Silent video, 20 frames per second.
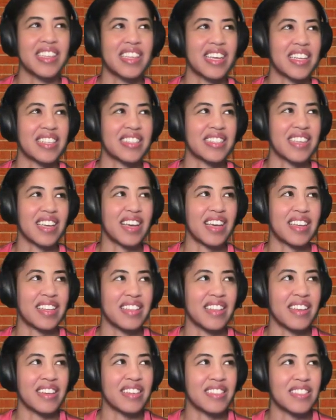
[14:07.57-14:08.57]
that's
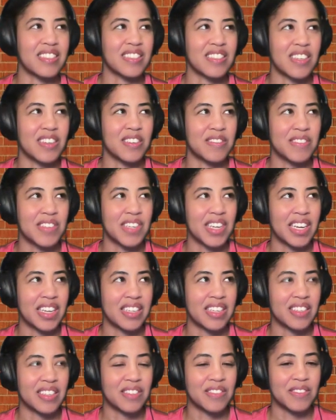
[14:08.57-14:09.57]
got like some
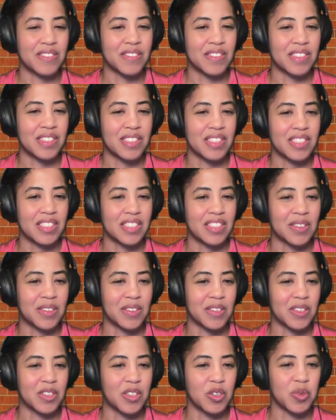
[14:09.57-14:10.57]
kind of
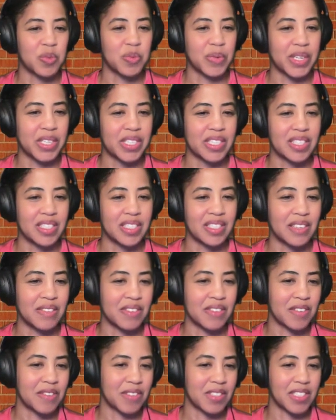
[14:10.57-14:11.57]
historical basis,
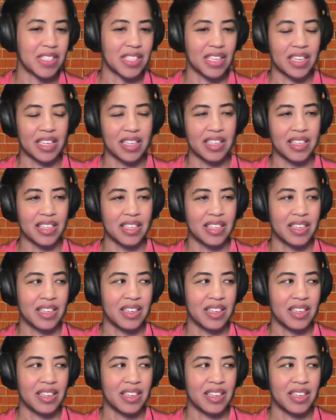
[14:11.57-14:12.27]
even if it's like